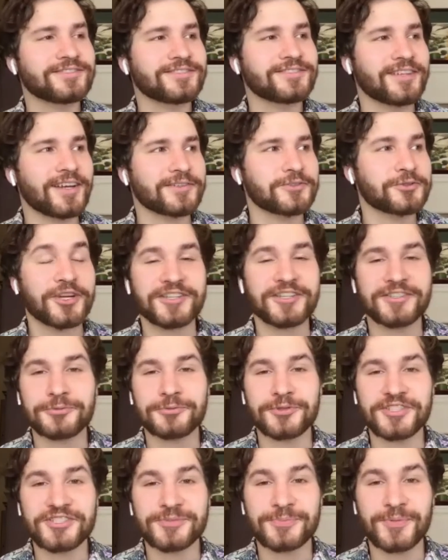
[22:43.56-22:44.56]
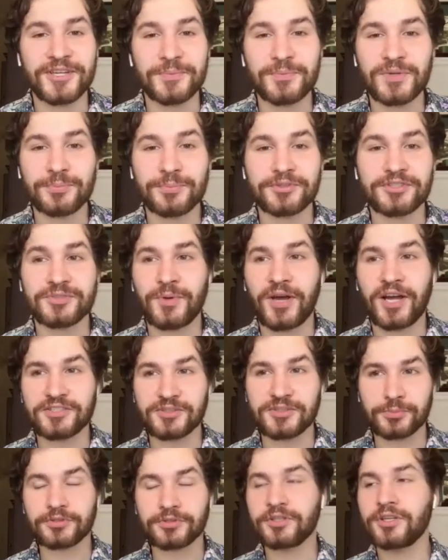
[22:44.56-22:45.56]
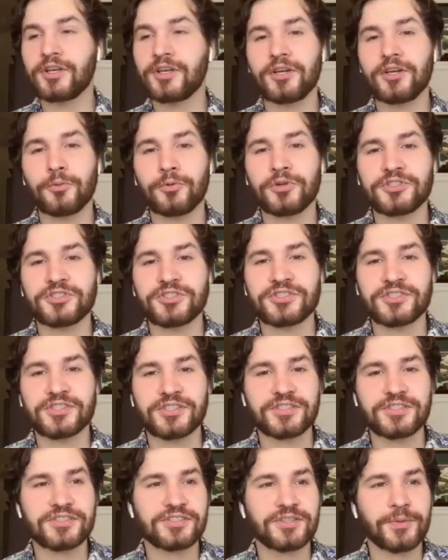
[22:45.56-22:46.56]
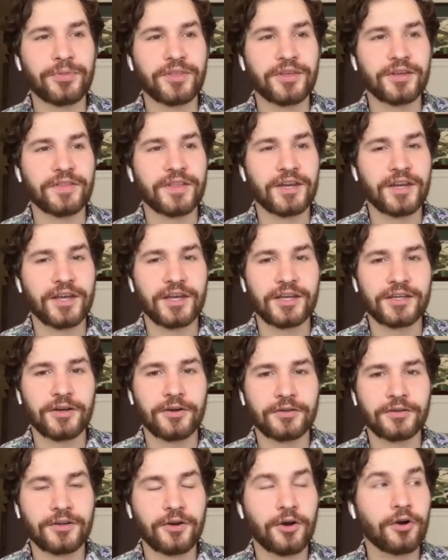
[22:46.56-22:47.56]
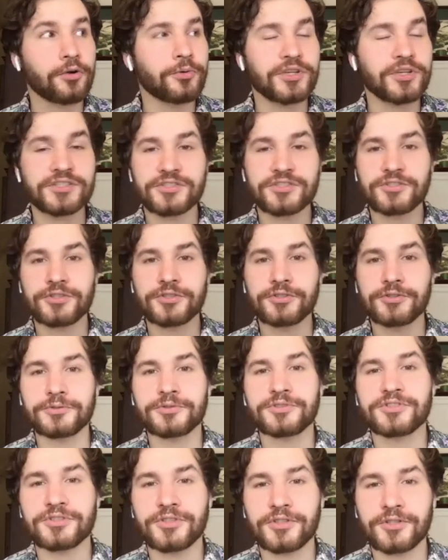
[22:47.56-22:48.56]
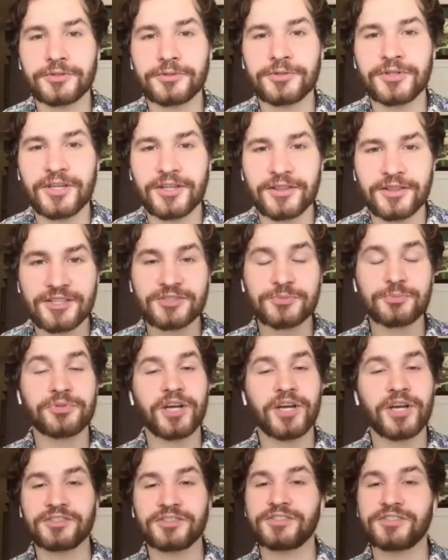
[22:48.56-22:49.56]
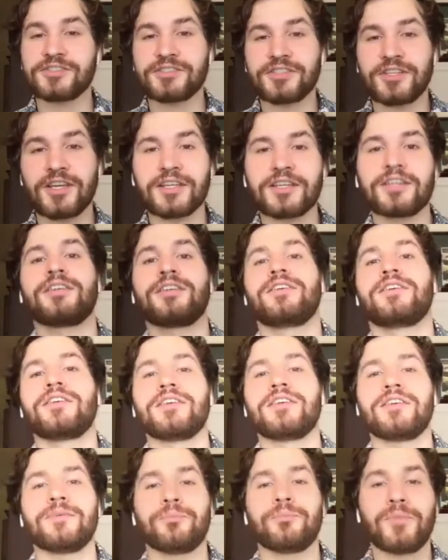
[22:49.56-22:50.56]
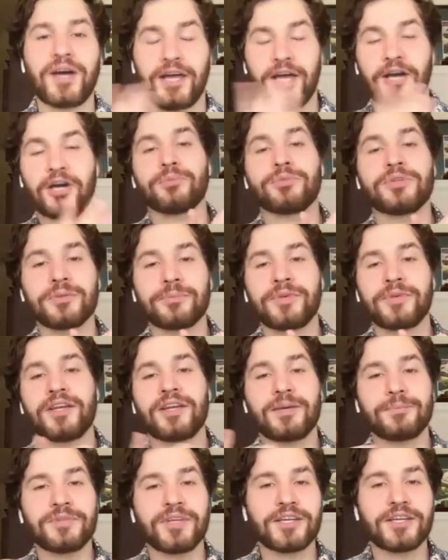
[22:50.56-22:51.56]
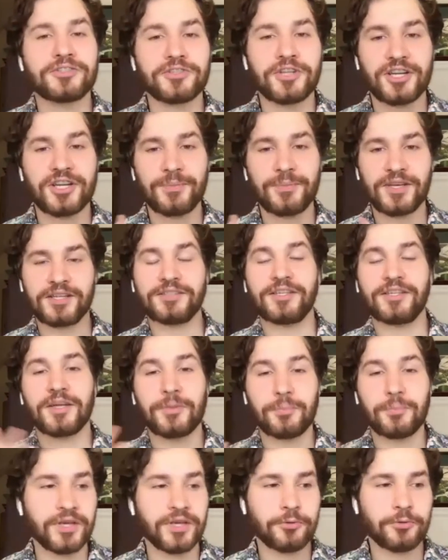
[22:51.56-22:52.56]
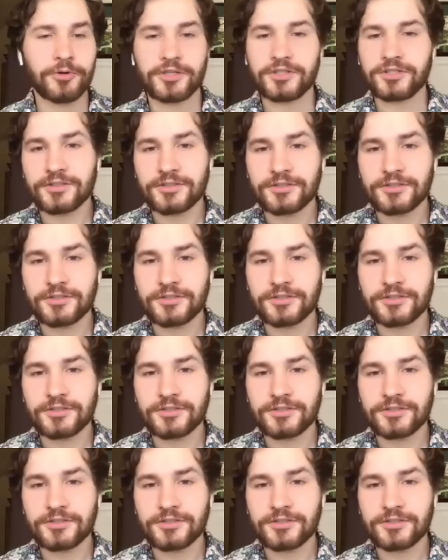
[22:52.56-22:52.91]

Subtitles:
trying to reach as many people as possible, which isn't something that I always do. So this project is like my album, and I'm like trying to make it like a big one.